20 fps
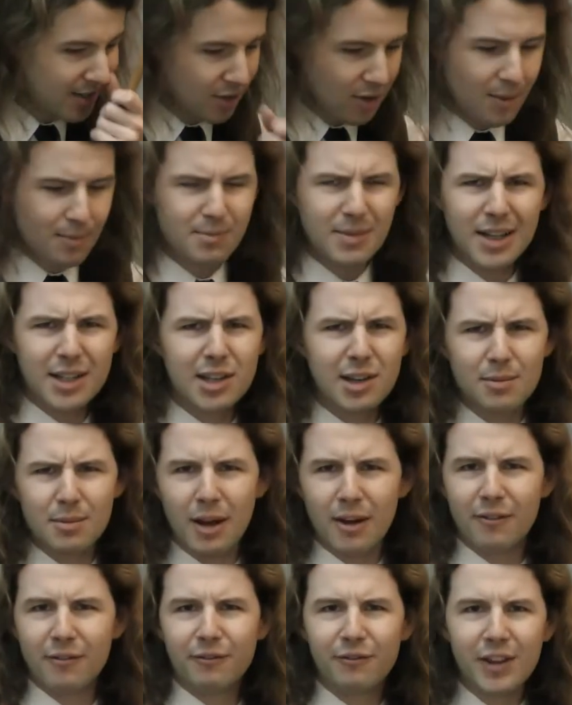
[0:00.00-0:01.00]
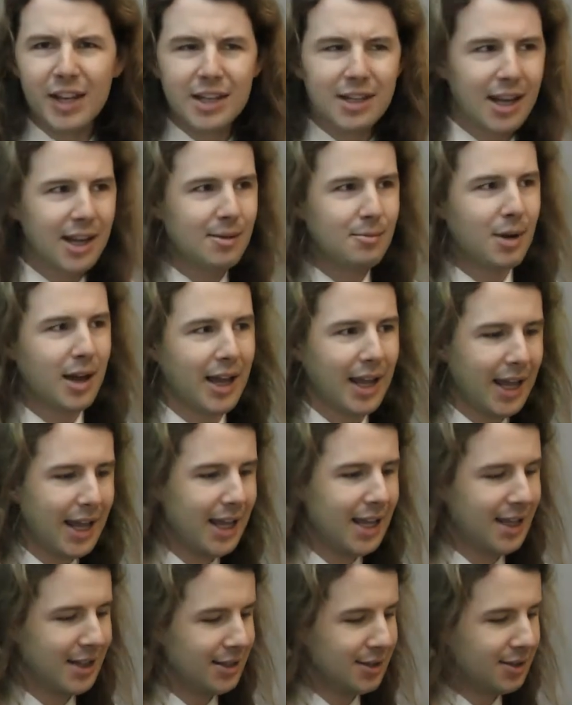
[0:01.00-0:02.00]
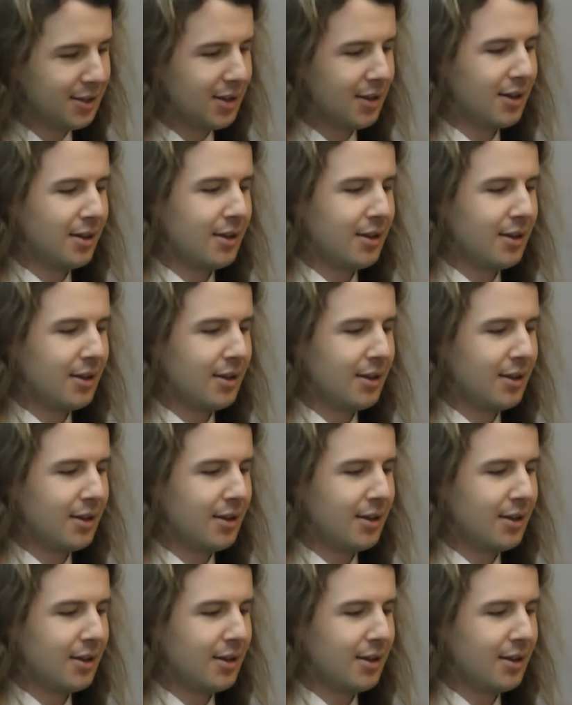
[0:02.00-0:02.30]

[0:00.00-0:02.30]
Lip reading: So I'm mixing my feet and my hands.